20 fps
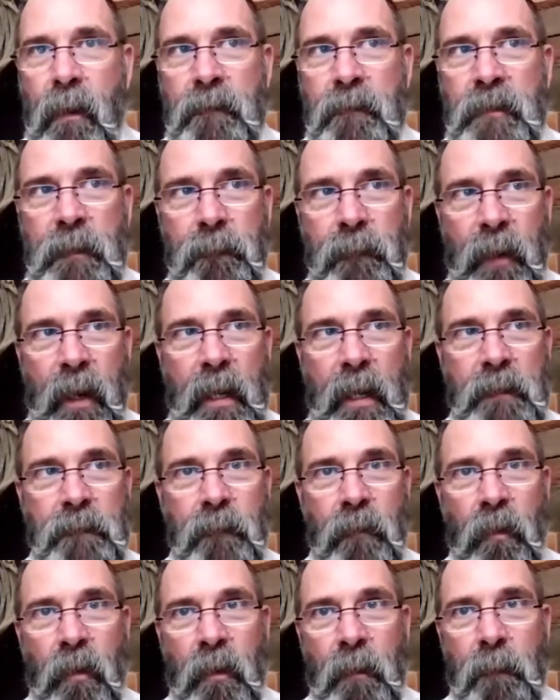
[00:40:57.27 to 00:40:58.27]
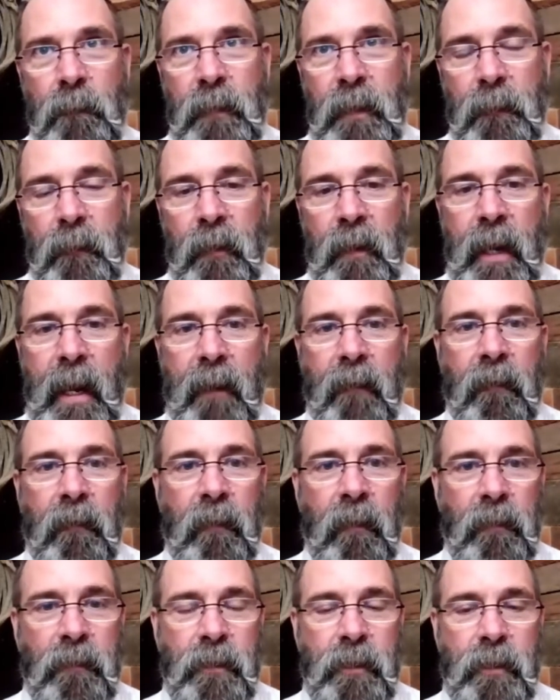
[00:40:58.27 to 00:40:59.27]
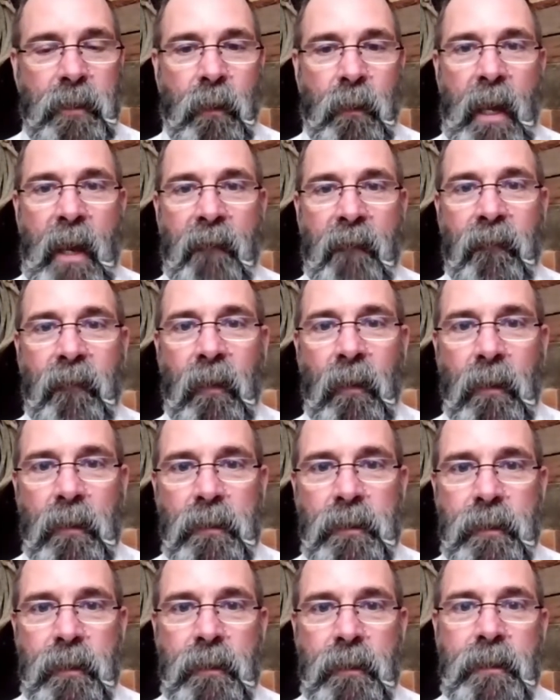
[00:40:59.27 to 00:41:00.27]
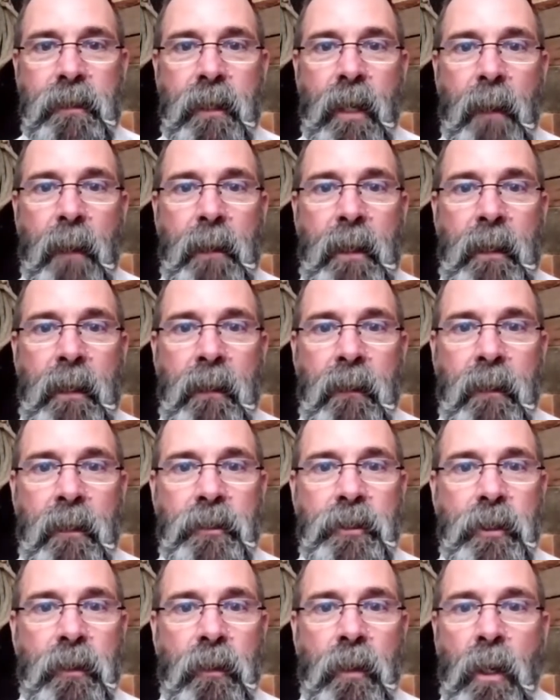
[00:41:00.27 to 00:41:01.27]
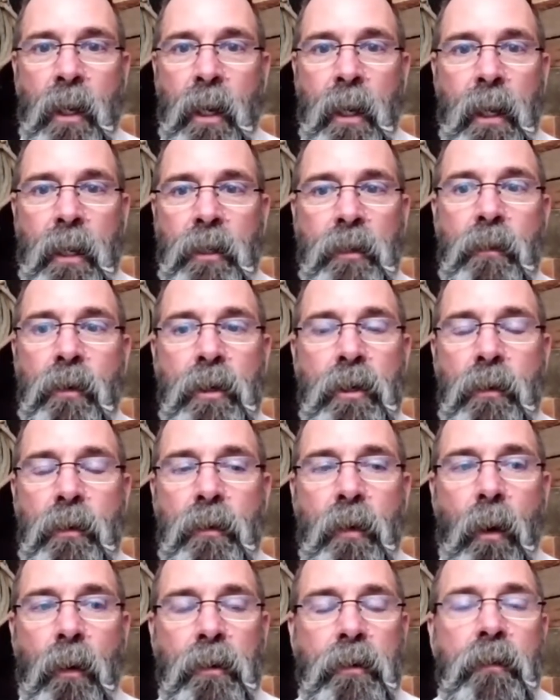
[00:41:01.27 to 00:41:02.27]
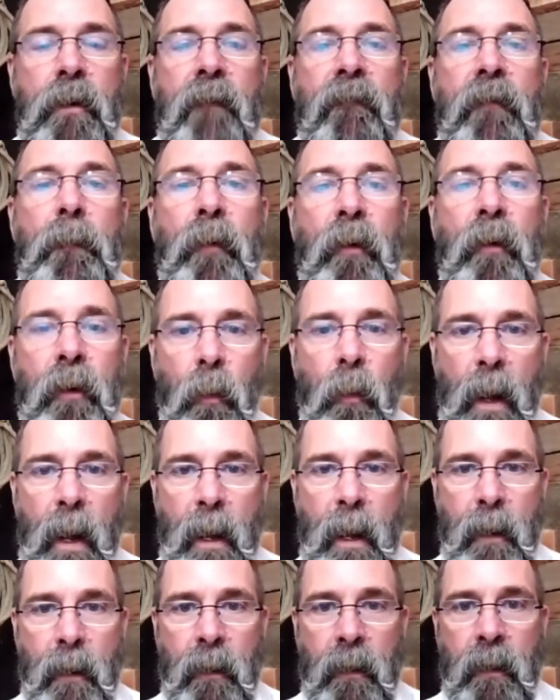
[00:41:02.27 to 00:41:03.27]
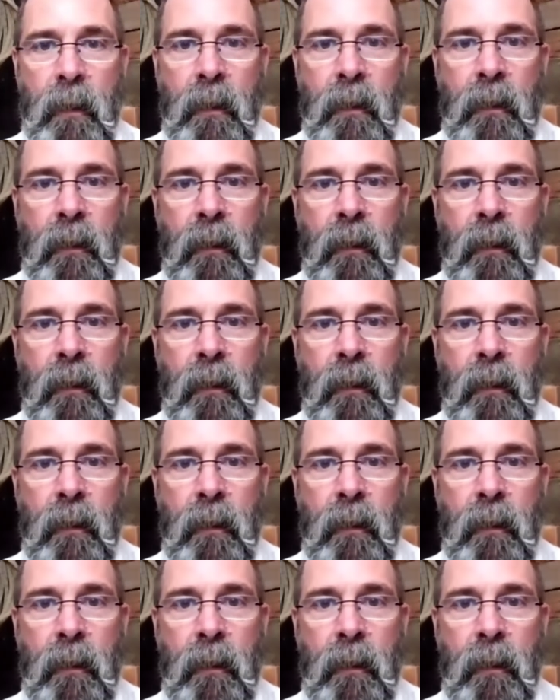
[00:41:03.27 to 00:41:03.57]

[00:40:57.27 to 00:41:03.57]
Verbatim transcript: you know, I'm surprised more people in agriculture don't have ulcers. I mean, because you're you you don't you never put it away.